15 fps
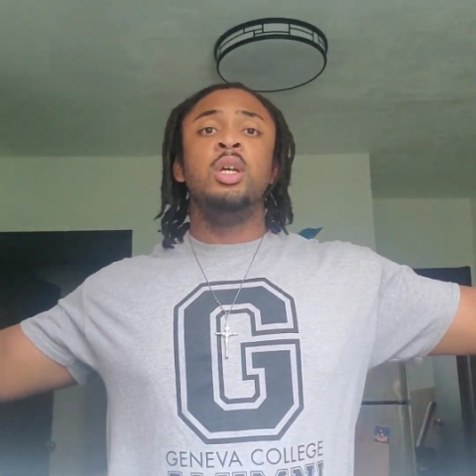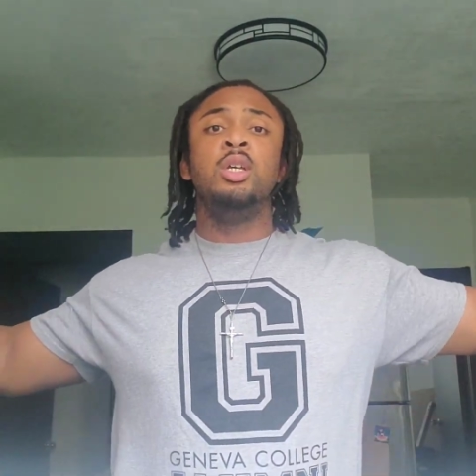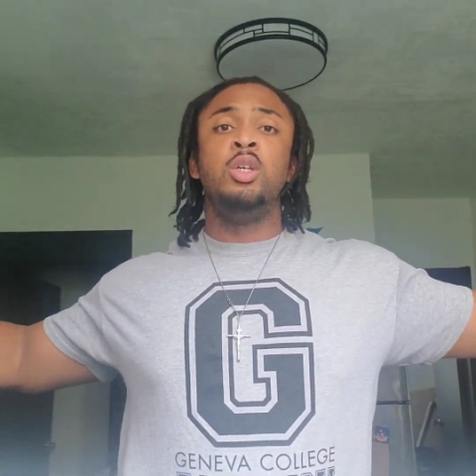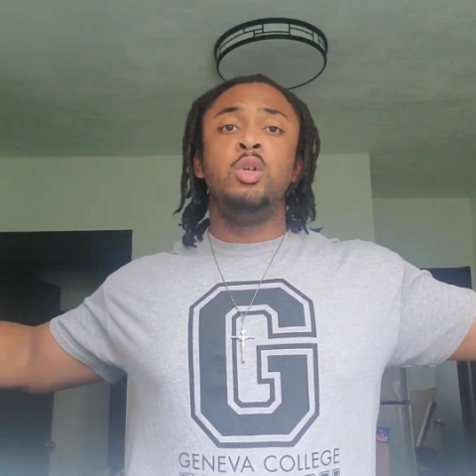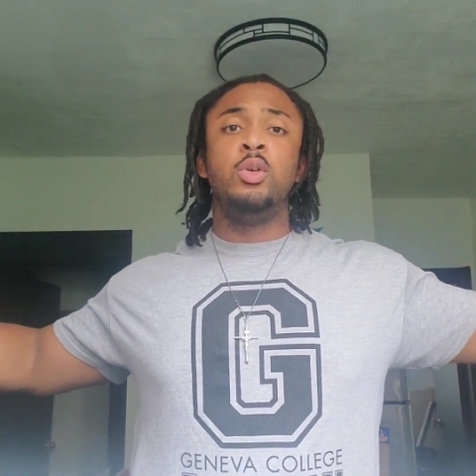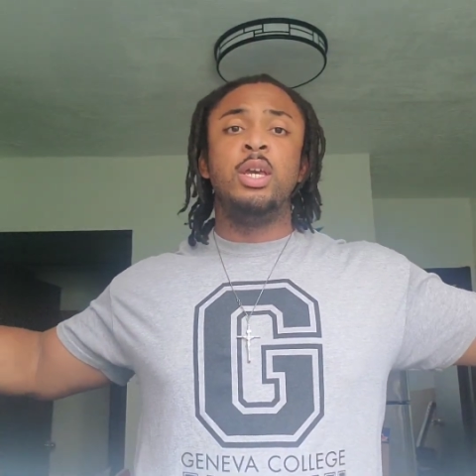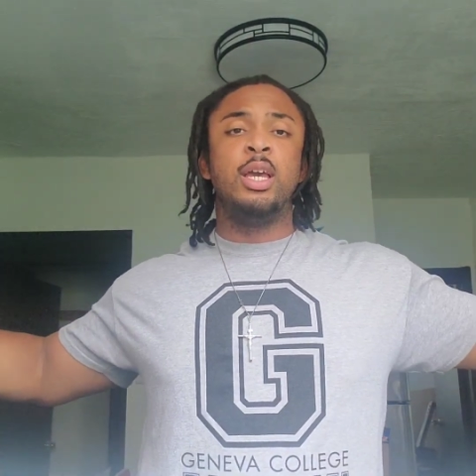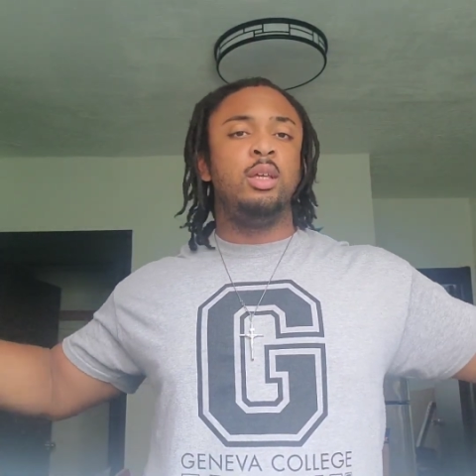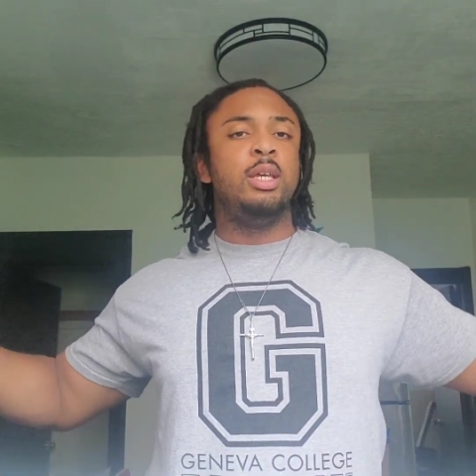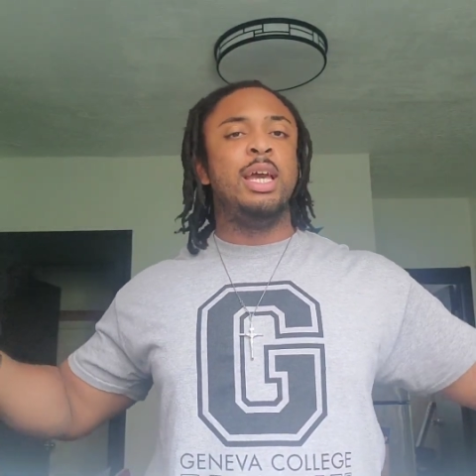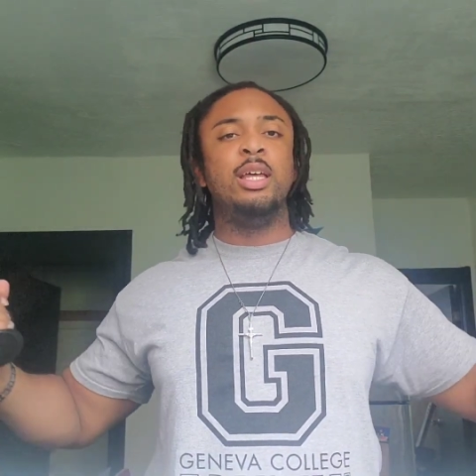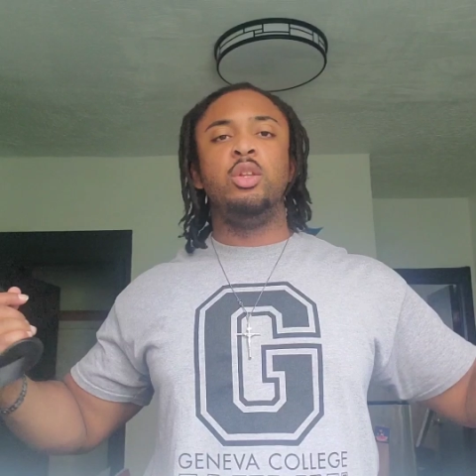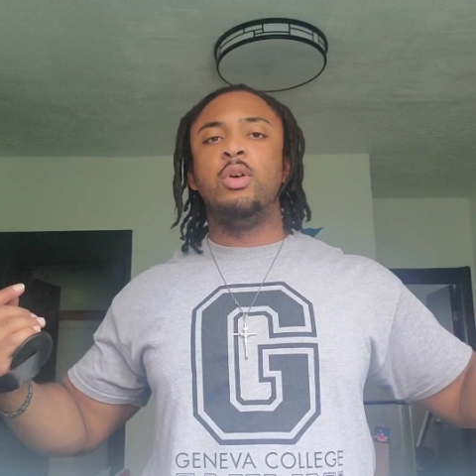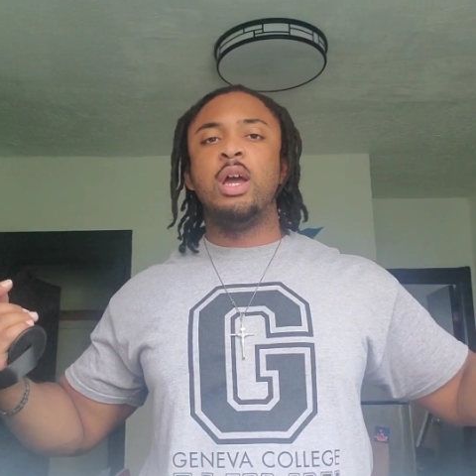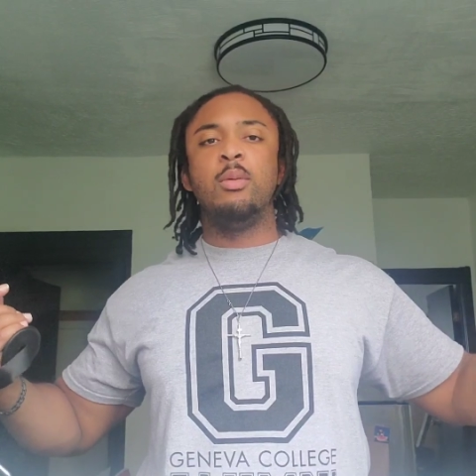You can't
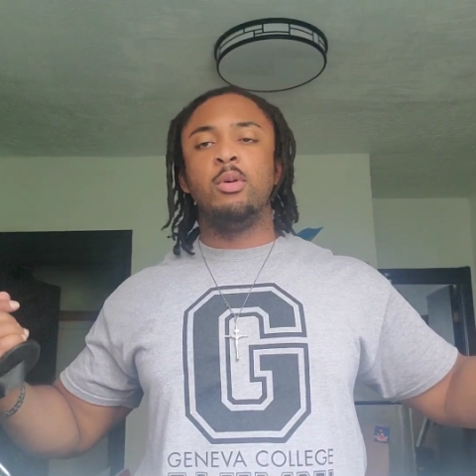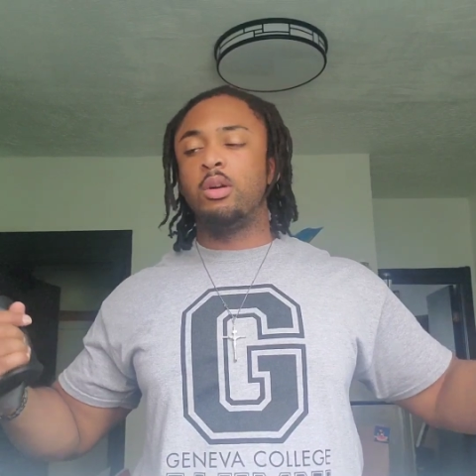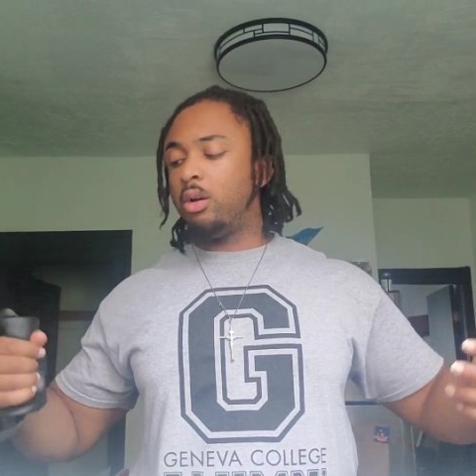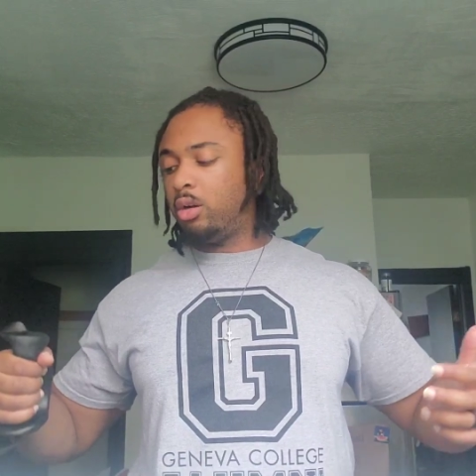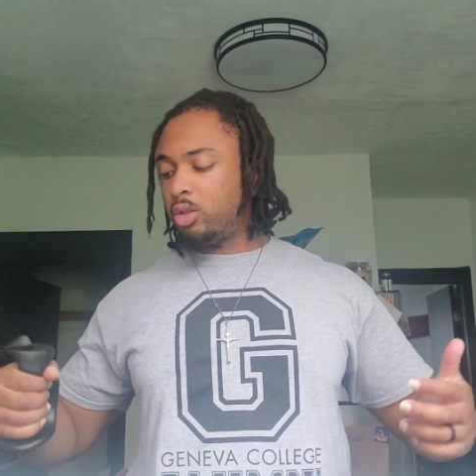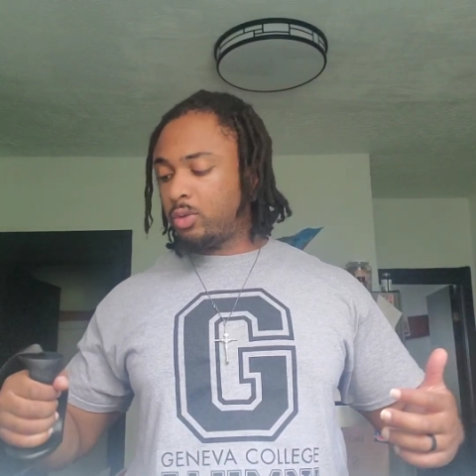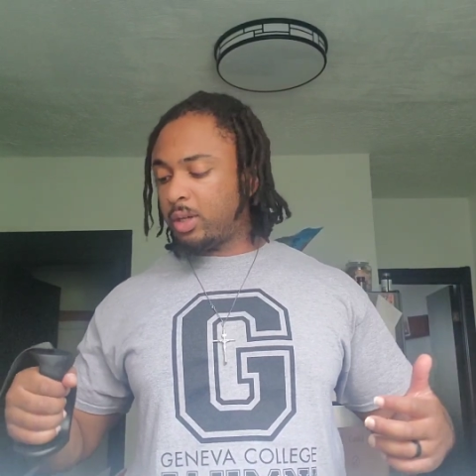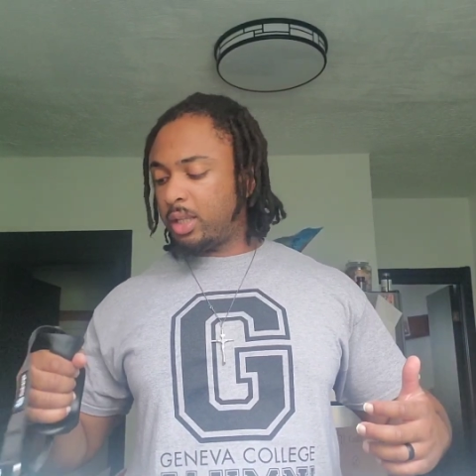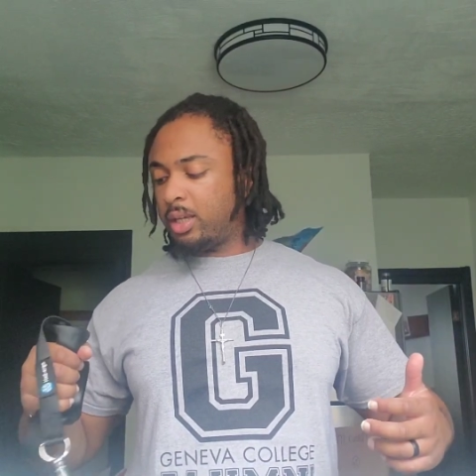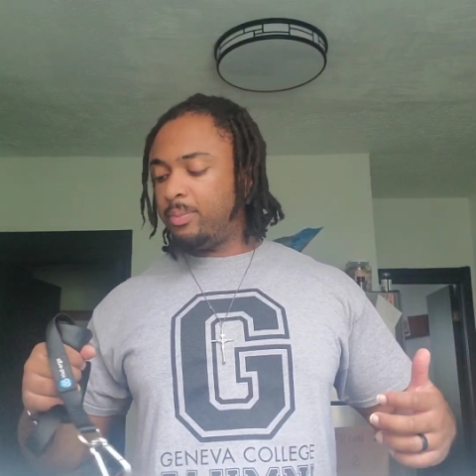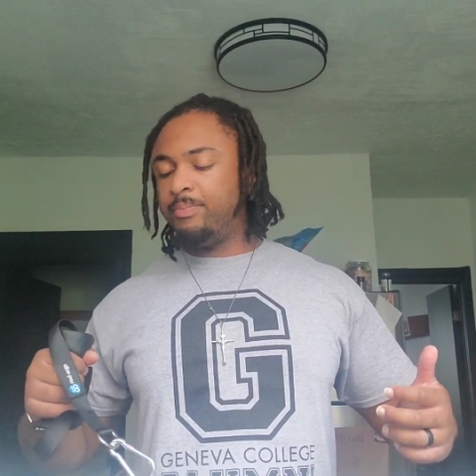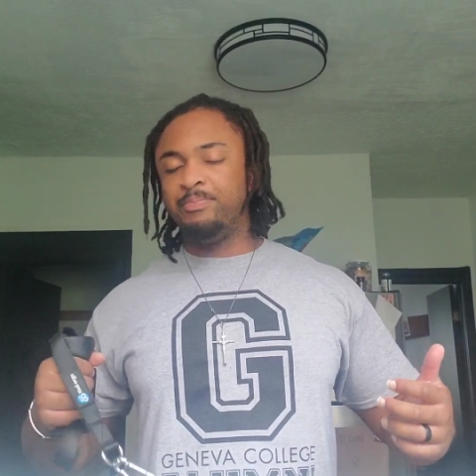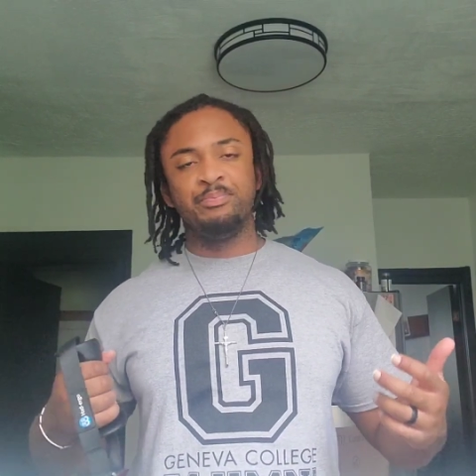do hammer curls really.